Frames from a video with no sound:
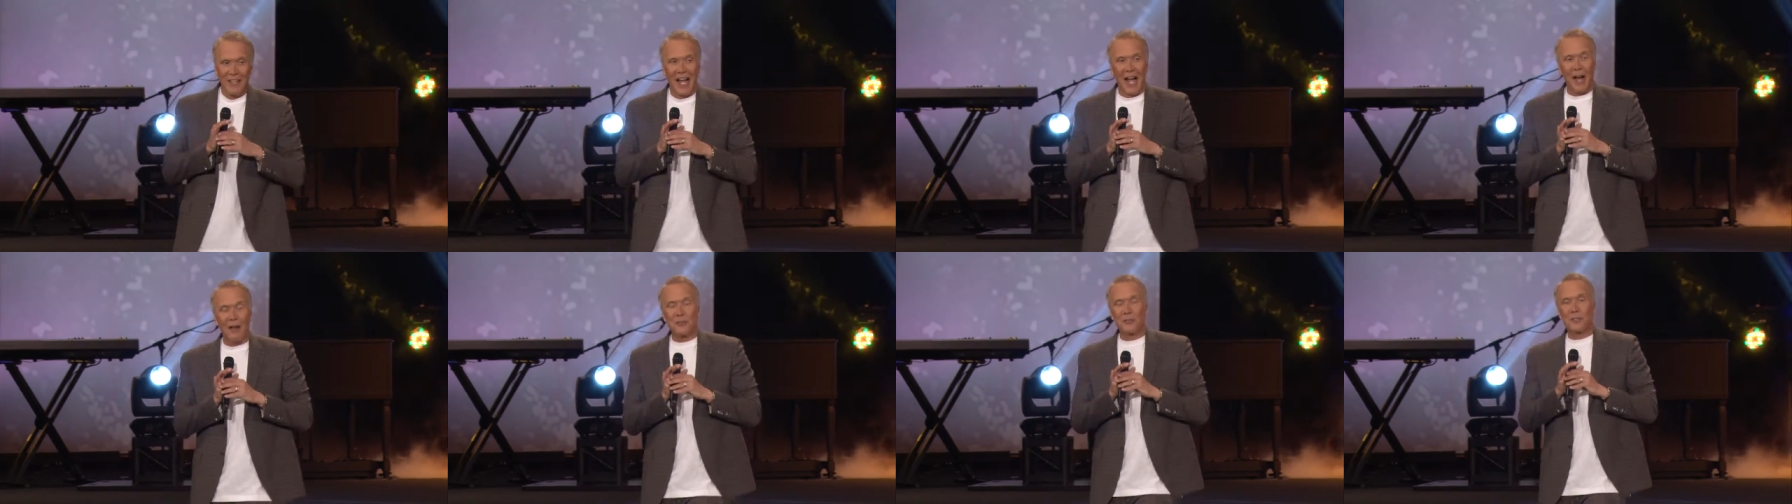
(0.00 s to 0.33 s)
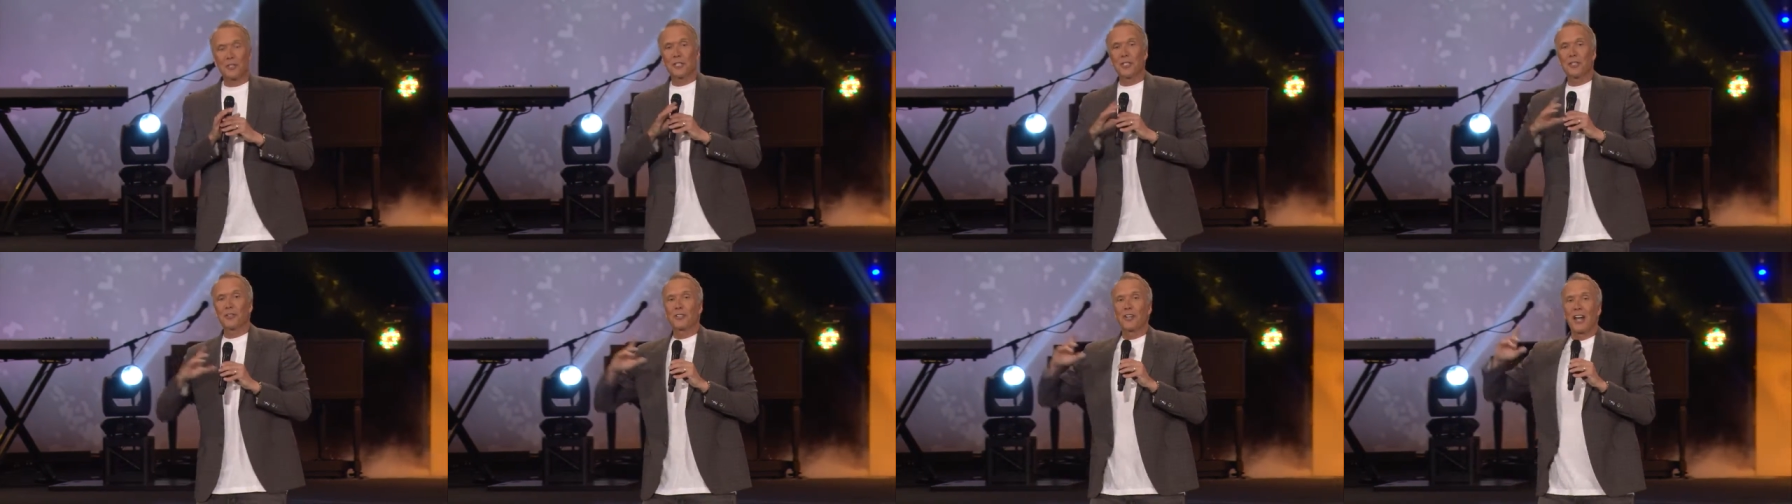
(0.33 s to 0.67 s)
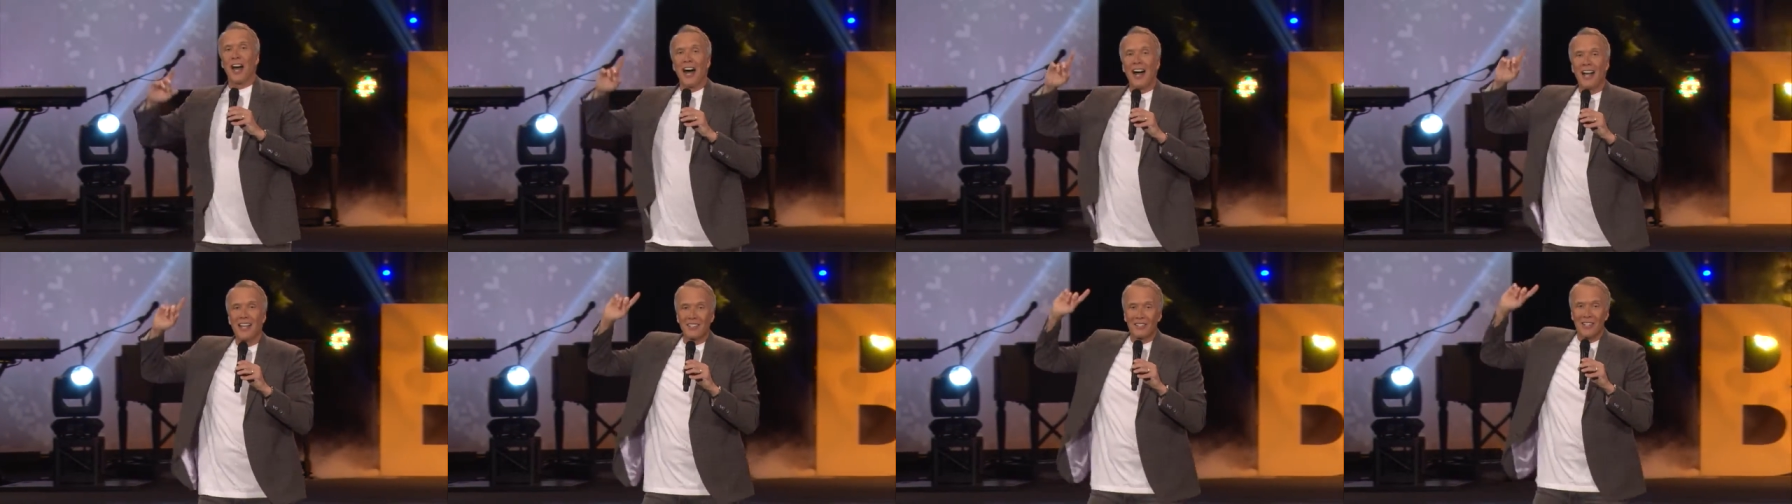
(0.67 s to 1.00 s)
I'll see you
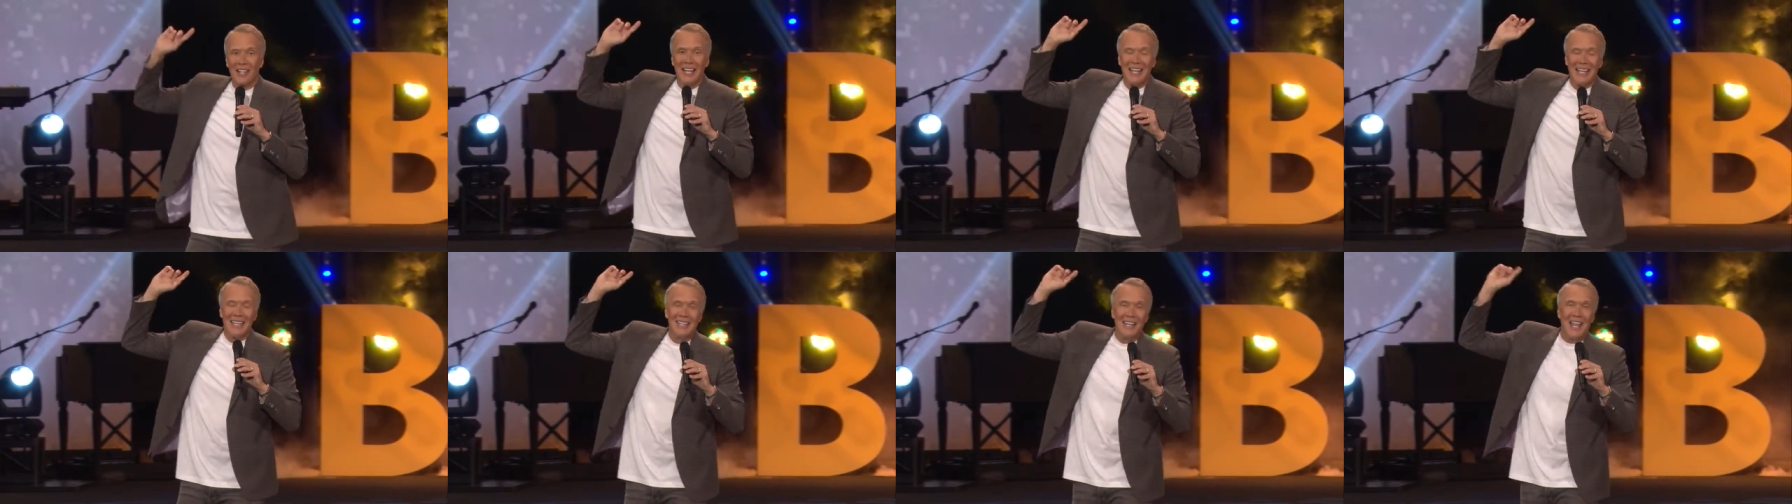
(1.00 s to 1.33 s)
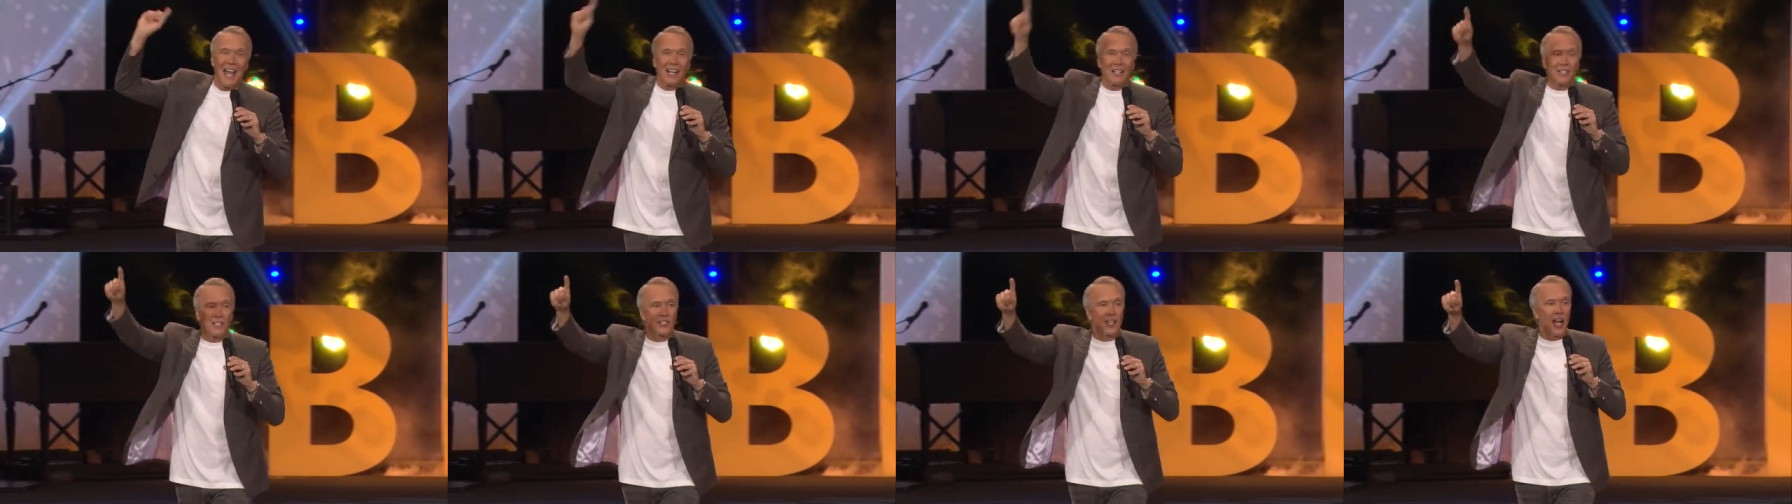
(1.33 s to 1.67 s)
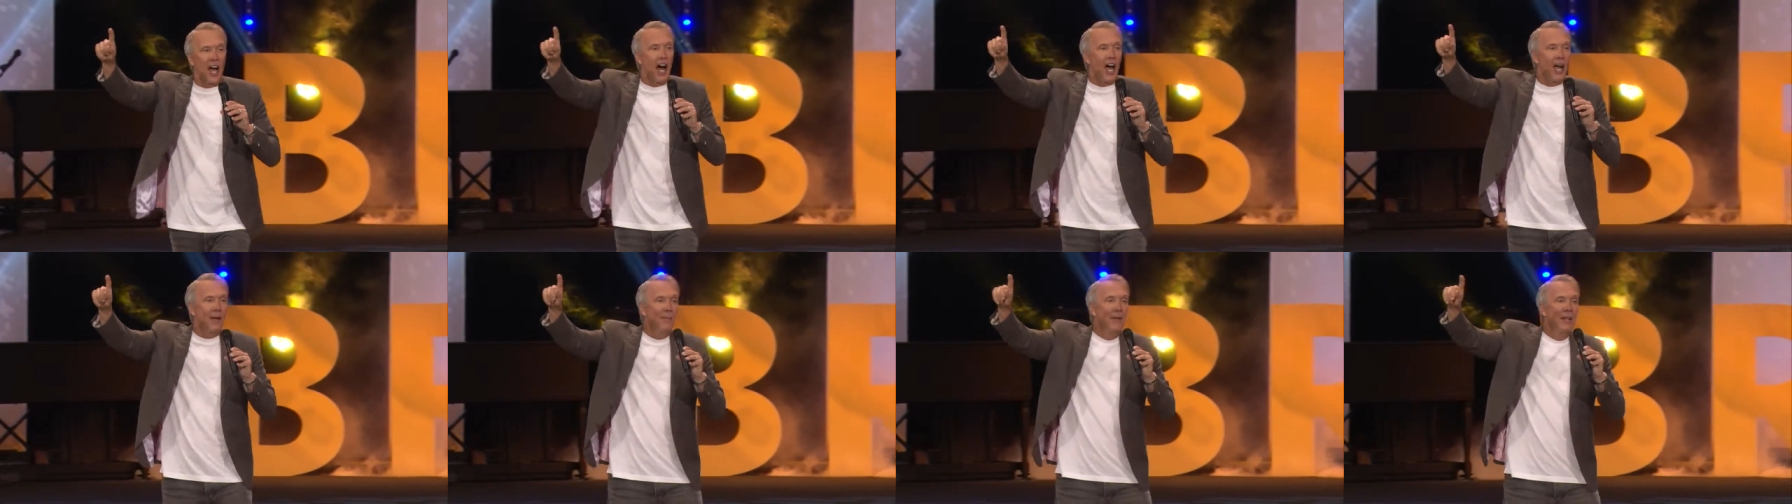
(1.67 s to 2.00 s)
guys next
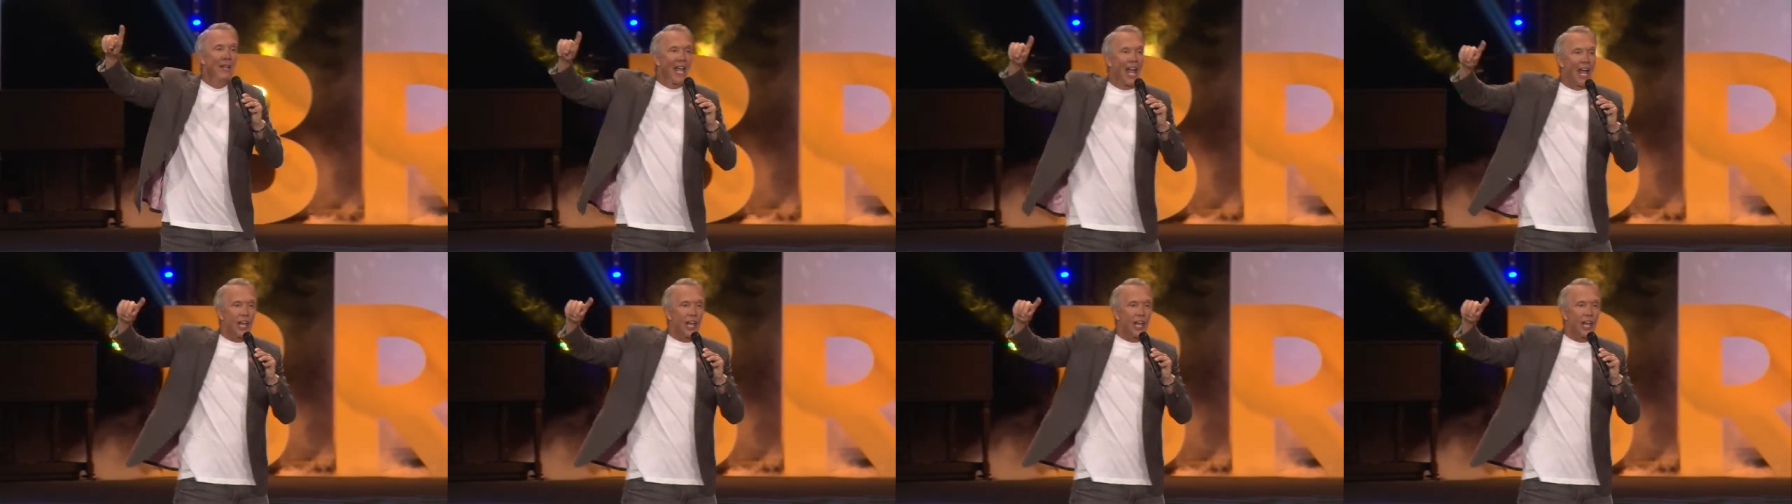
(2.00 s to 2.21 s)
time